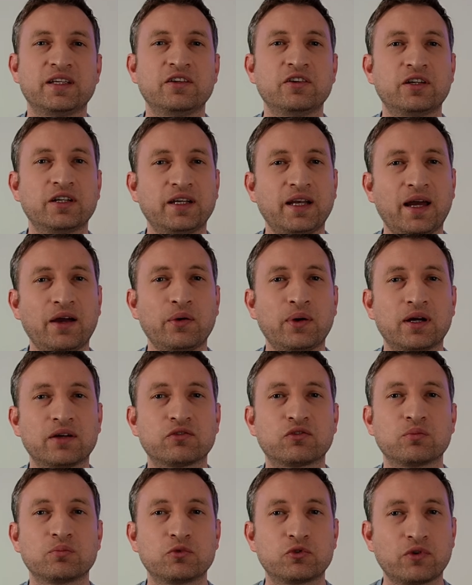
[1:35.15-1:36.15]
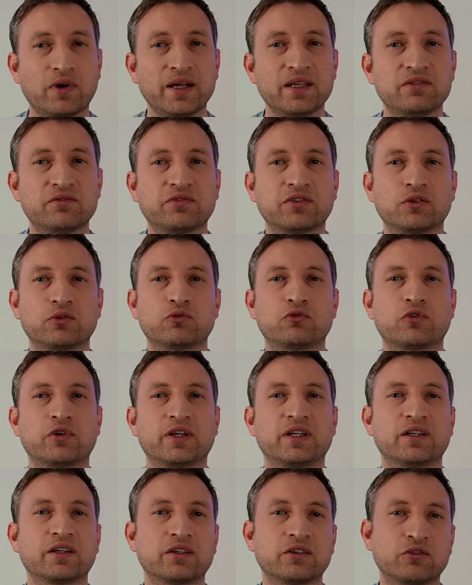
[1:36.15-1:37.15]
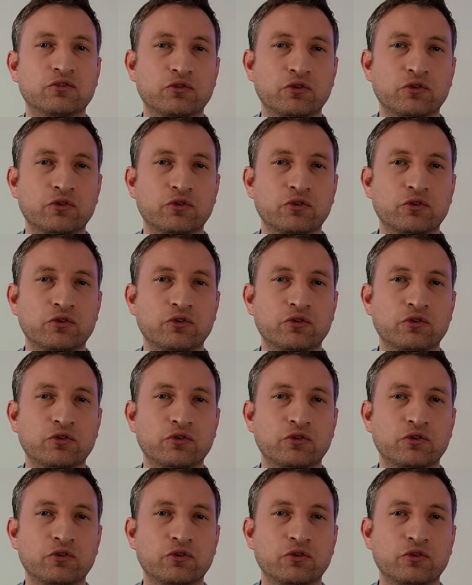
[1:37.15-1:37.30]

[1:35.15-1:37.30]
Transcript: you can now have some great filtering and